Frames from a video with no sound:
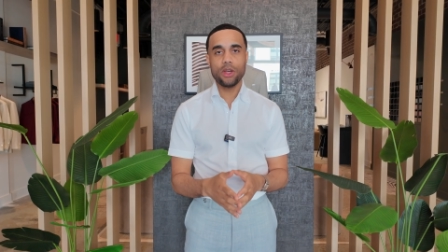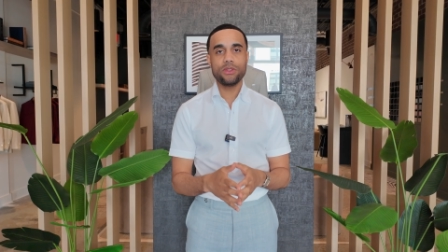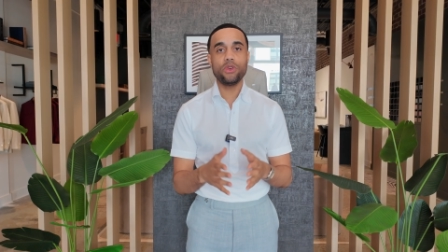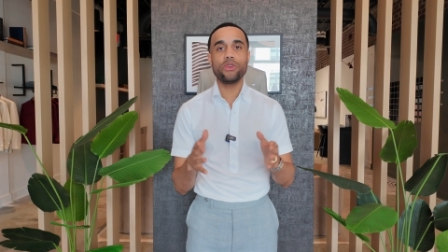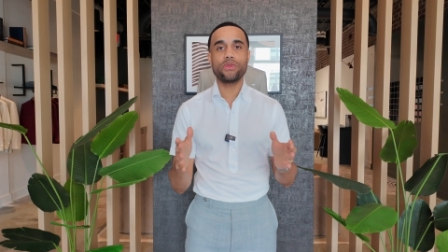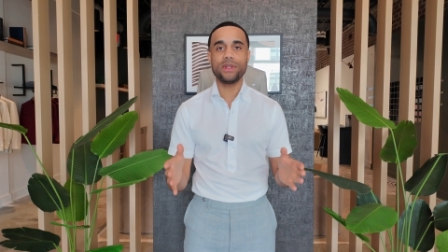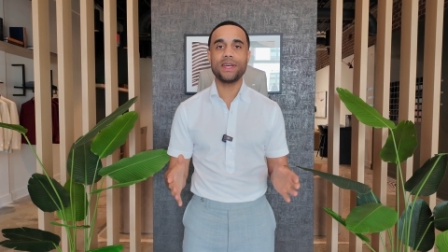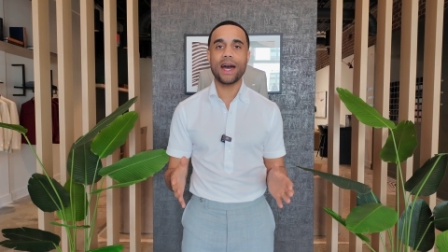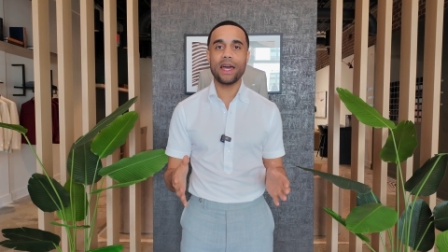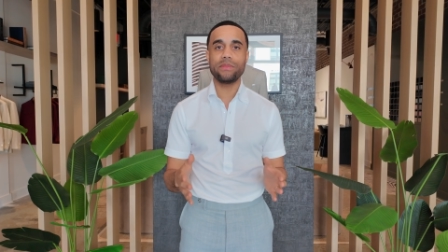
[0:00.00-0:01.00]
2 to 3
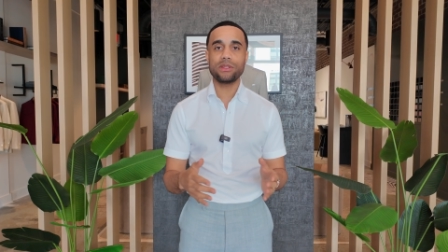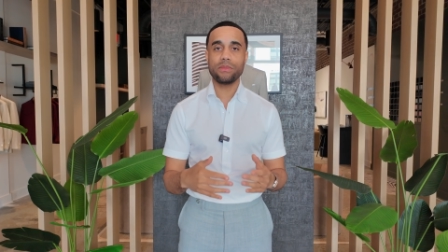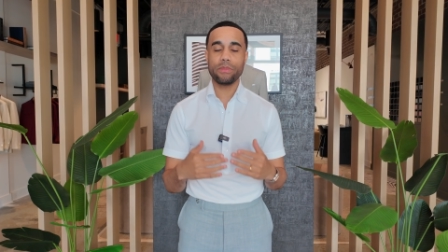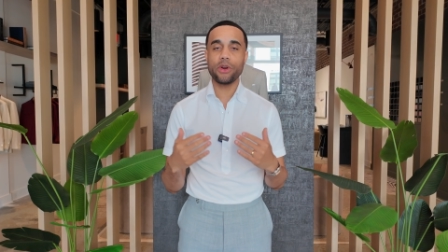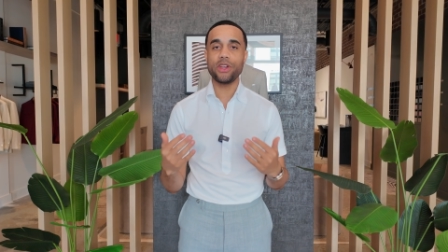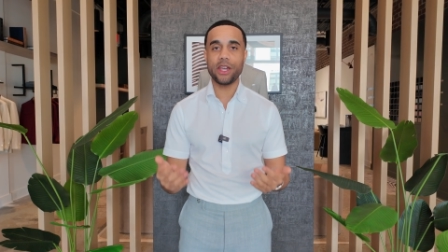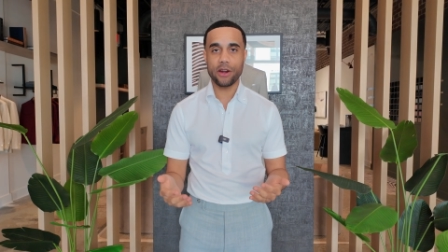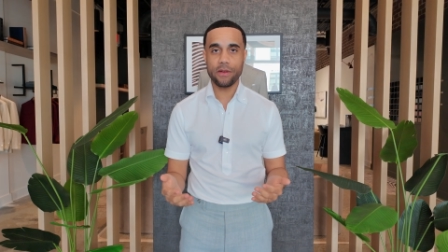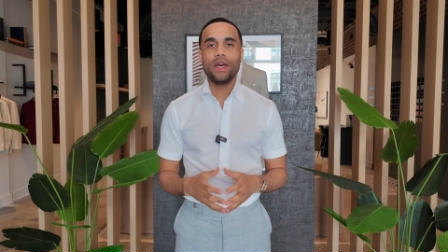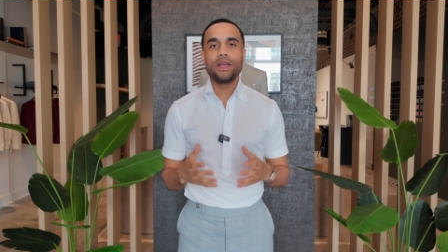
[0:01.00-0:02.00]
times per
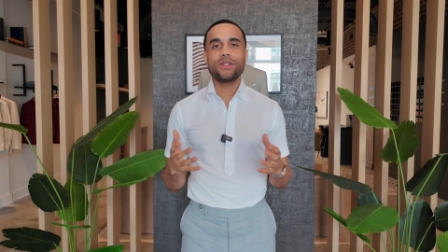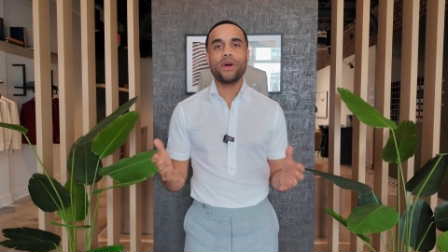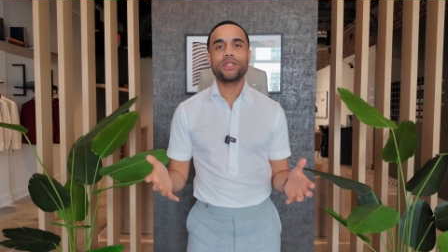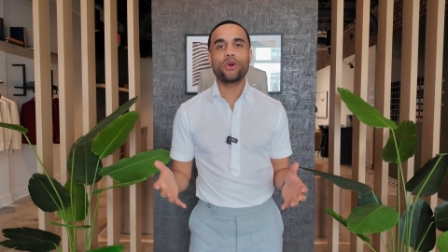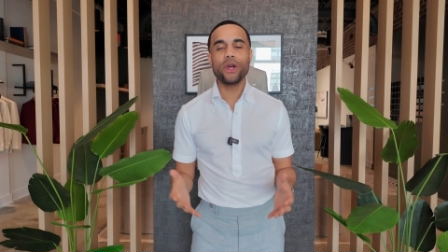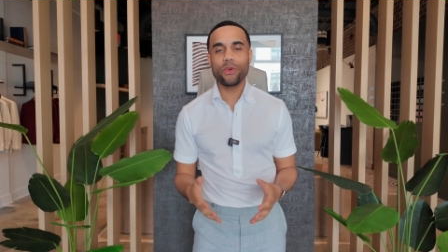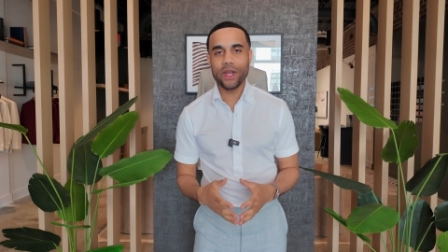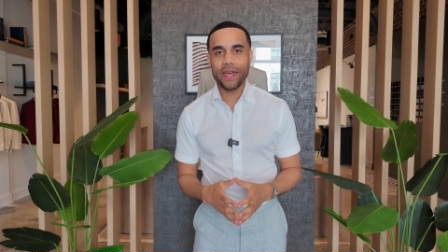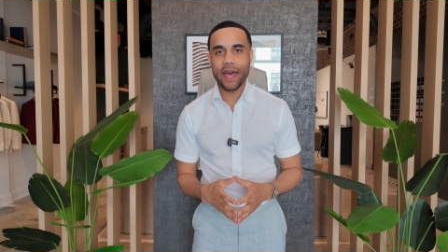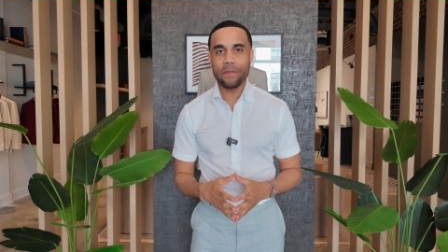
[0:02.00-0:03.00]
year. So as a quick
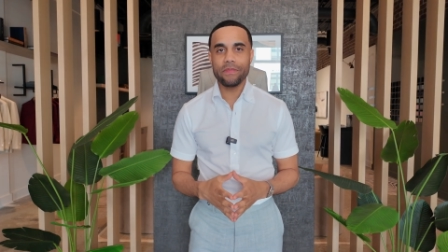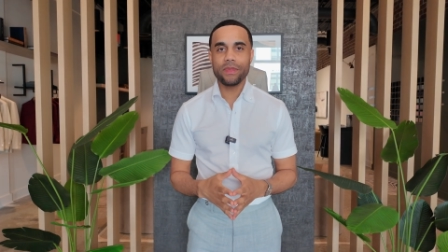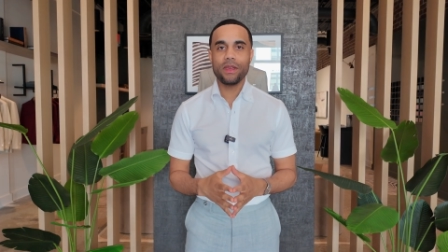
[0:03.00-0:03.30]
recap,